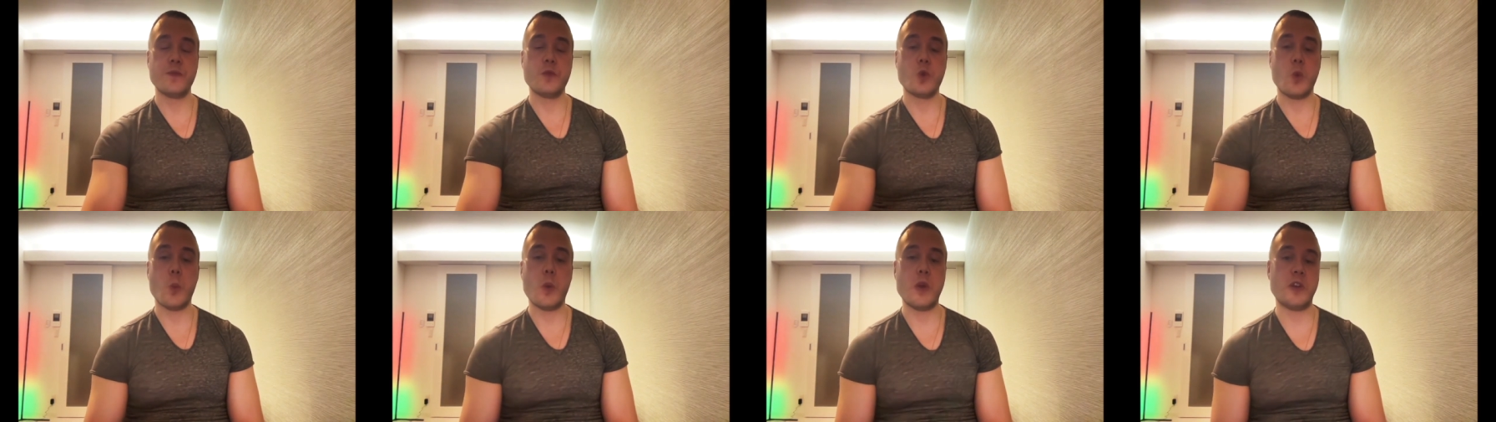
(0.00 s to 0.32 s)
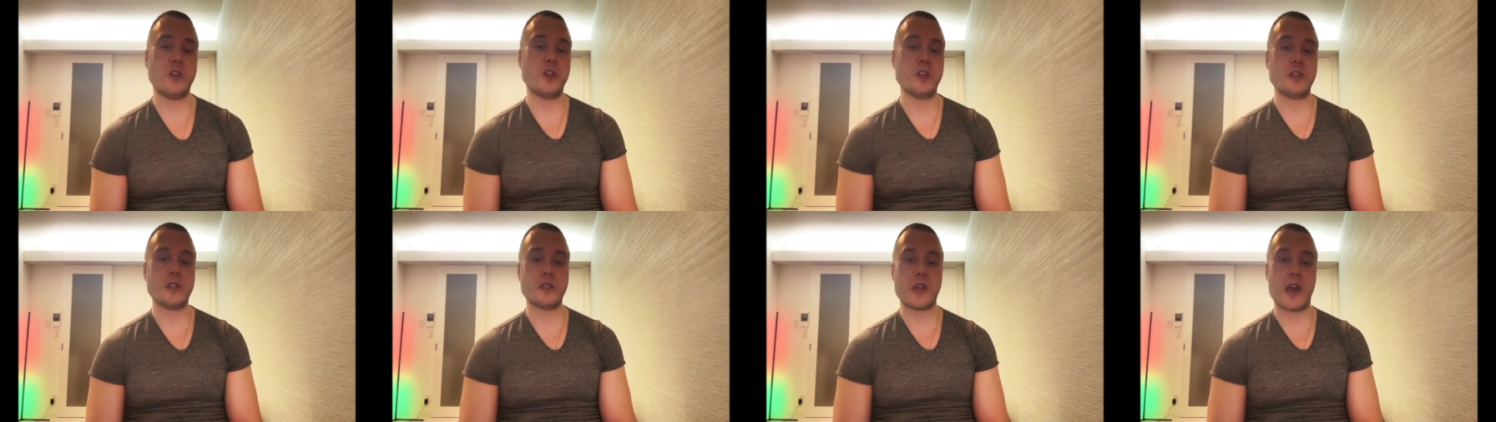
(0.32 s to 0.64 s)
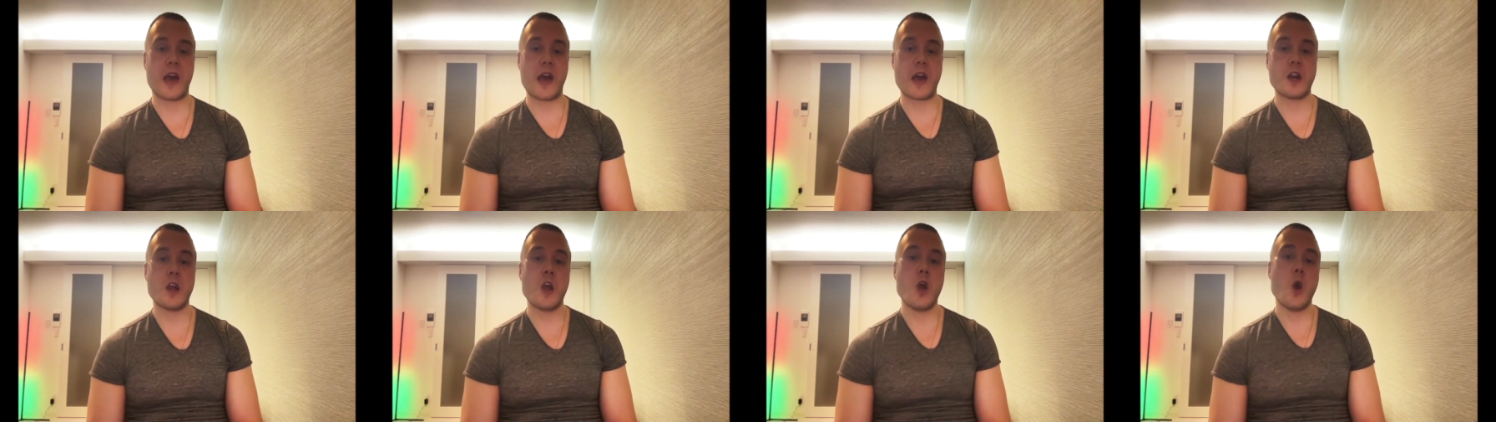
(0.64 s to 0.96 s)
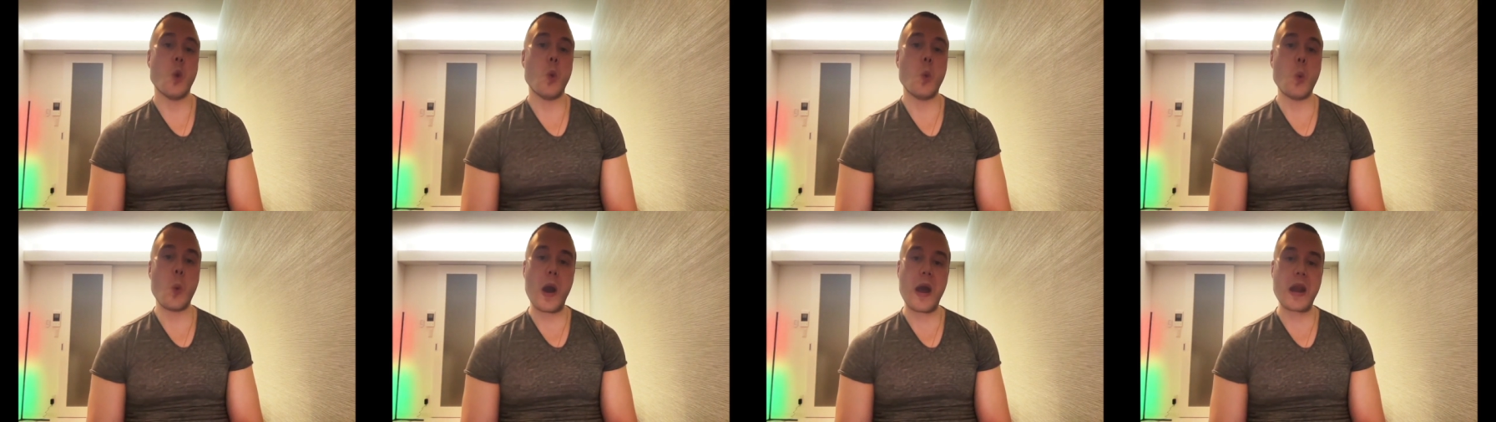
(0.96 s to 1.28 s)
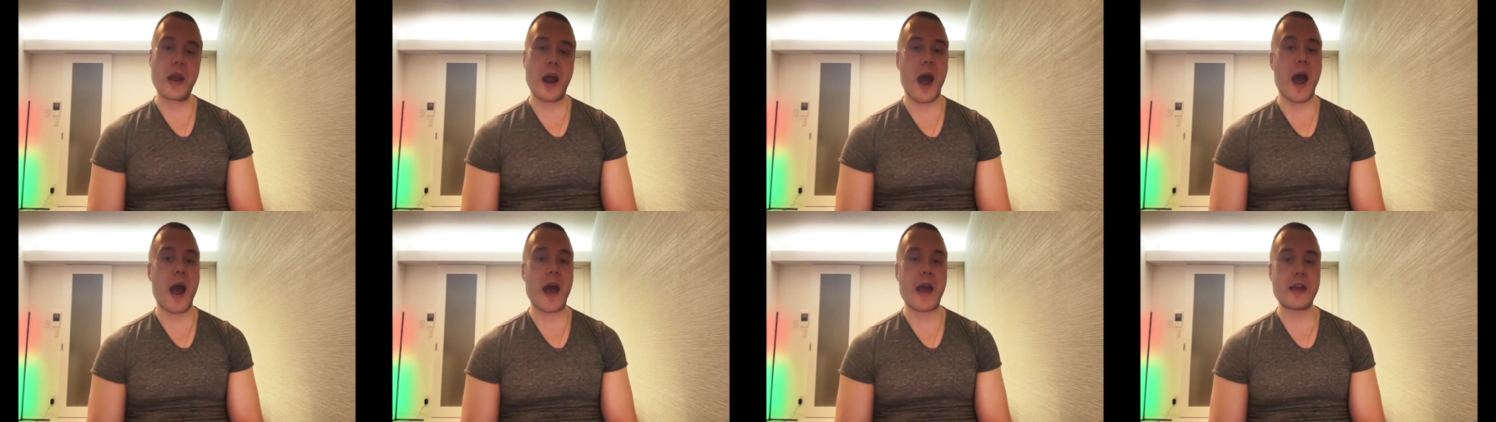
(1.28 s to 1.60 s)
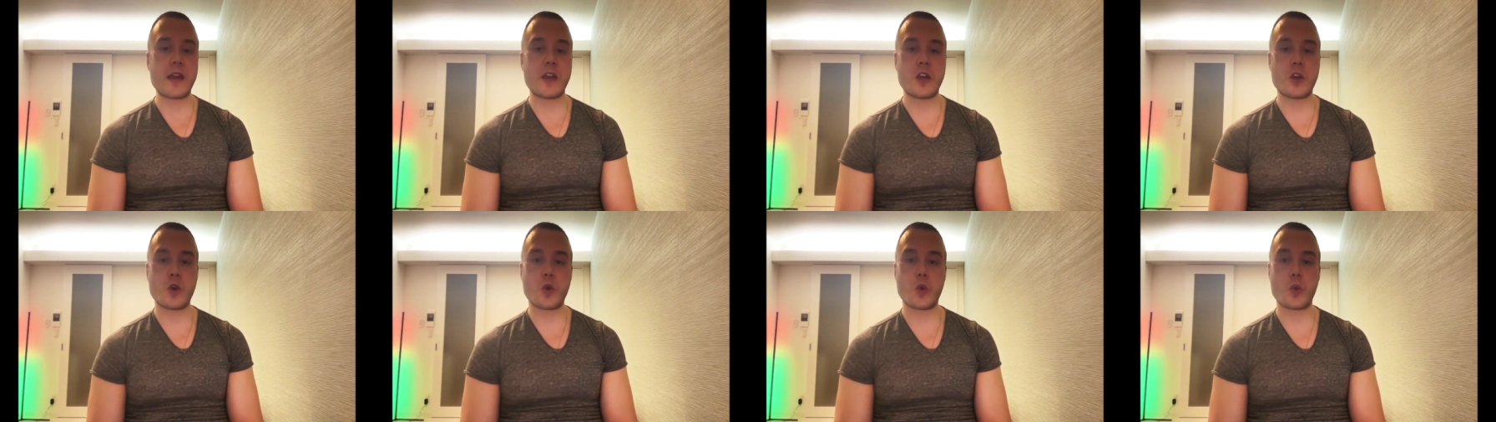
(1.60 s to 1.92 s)
which is that when
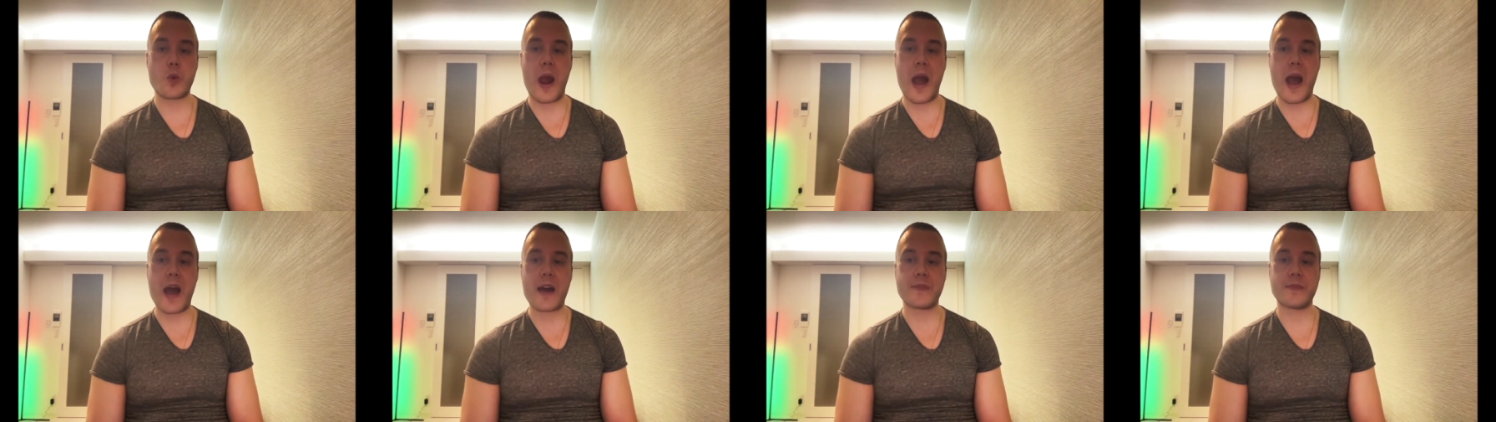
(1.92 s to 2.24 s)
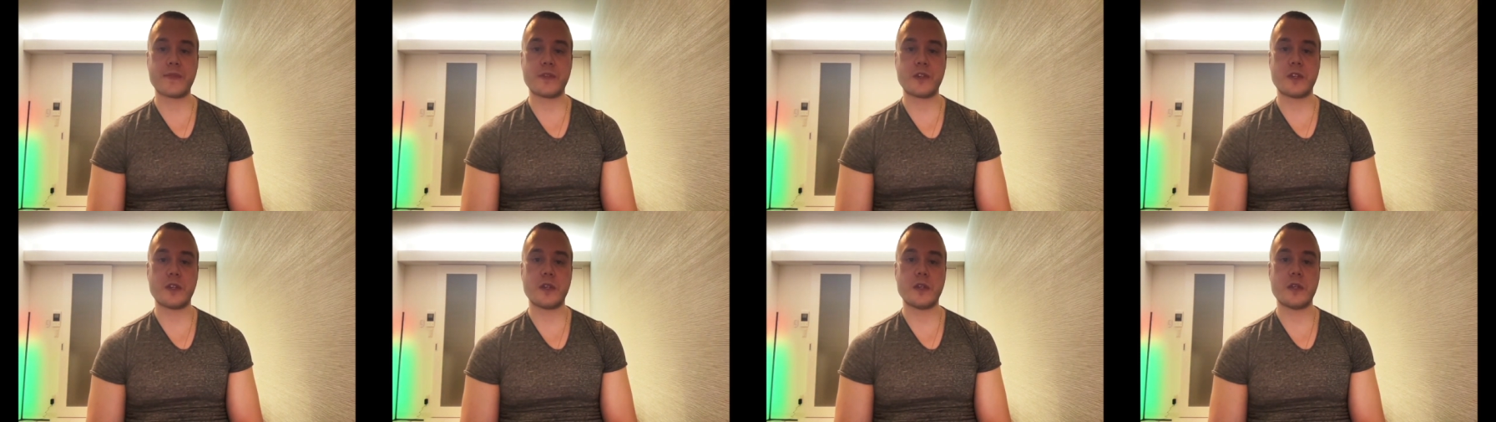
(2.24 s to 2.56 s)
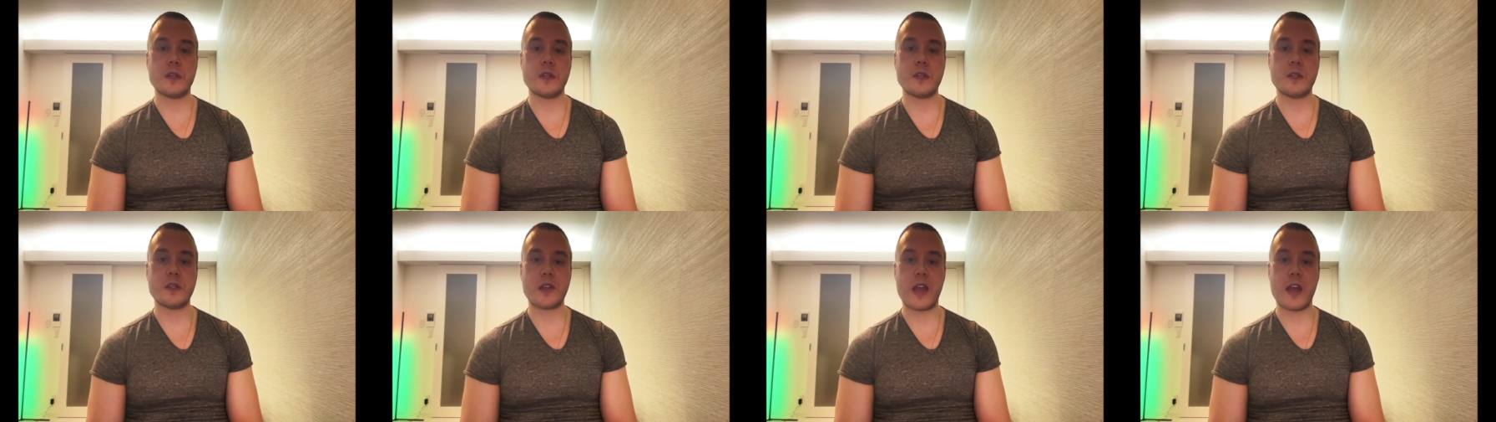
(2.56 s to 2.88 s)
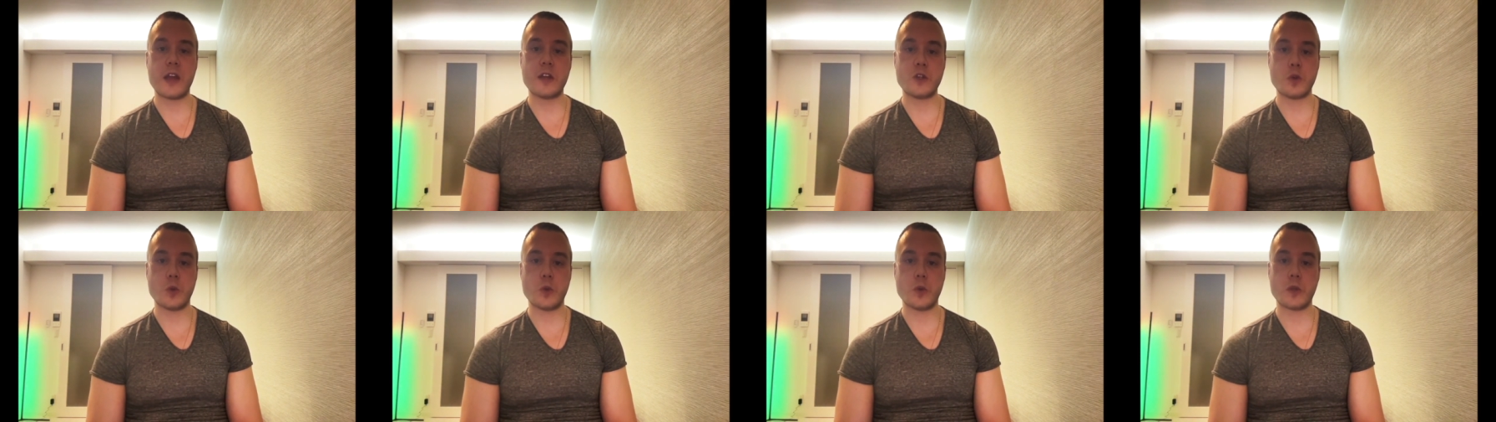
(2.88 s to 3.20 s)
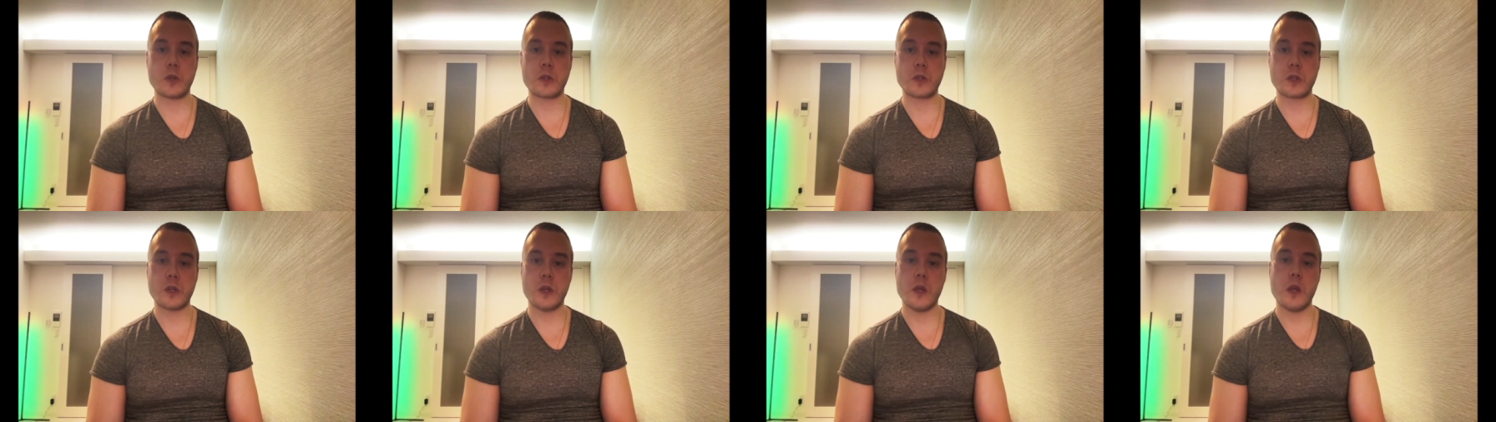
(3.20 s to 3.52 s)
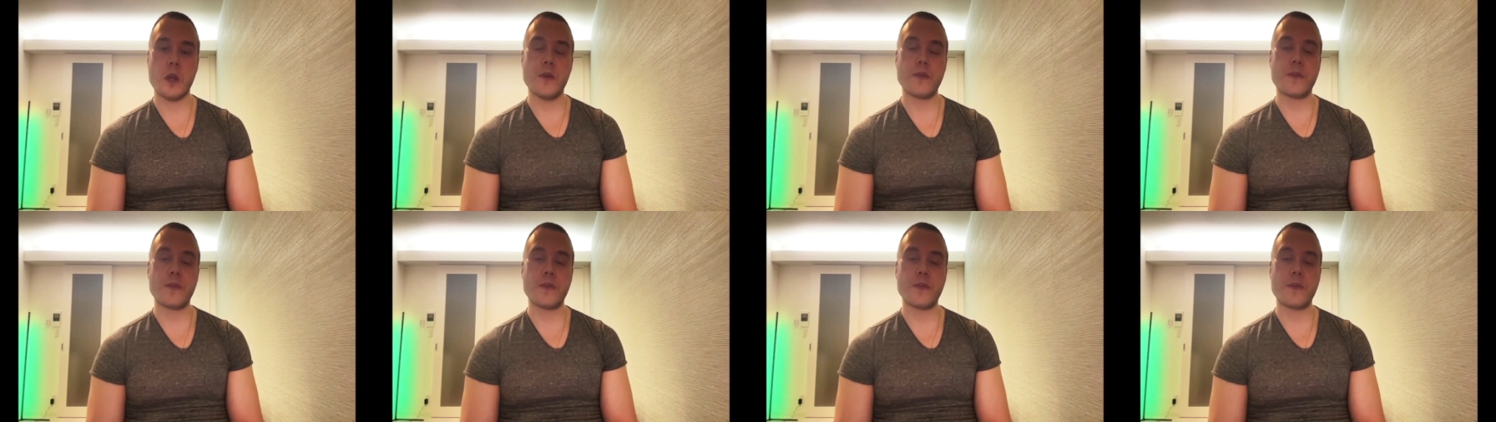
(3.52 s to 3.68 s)
I craft schedules